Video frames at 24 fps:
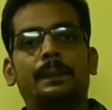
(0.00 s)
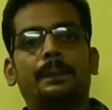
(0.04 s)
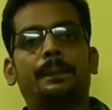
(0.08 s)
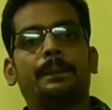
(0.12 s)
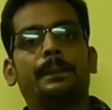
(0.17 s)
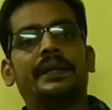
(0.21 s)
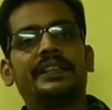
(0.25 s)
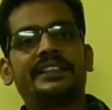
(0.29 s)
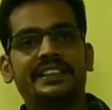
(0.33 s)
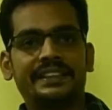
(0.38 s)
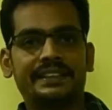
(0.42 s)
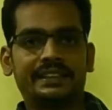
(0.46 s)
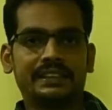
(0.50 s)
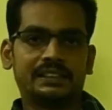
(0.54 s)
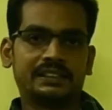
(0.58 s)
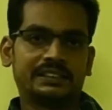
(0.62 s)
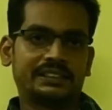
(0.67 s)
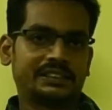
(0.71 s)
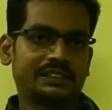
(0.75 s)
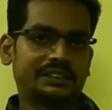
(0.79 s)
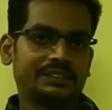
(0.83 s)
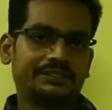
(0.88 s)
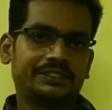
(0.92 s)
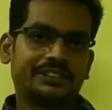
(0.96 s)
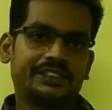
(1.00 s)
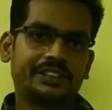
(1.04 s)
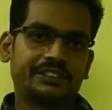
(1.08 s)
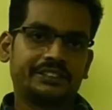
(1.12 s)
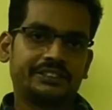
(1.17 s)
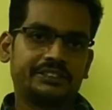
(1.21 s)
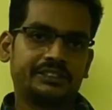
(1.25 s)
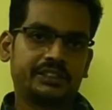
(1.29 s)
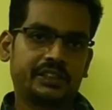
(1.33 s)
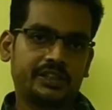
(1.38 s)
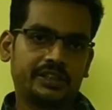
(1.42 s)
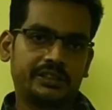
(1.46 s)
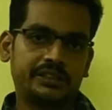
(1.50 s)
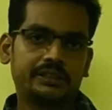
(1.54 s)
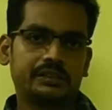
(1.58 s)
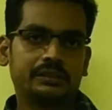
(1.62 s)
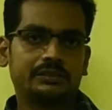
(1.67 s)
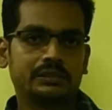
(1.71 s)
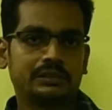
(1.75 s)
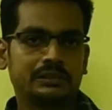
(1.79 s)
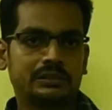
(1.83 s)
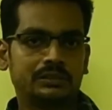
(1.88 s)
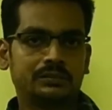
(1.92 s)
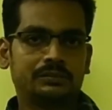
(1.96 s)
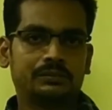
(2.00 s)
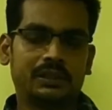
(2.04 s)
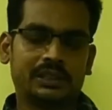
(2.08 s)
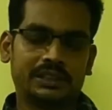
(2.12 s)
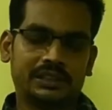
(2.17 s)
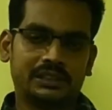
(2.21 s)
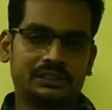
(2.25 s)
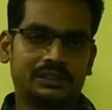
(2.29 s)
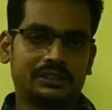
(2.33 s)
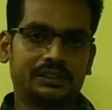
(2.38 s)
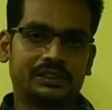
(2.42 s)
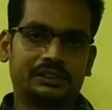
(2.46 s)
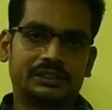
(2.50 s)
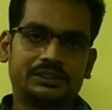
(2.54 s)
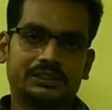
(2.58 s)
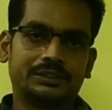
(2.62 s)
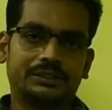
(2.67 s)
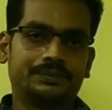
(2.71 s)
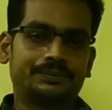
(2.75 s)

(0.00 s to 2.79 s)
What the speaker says: materials. We can join metals.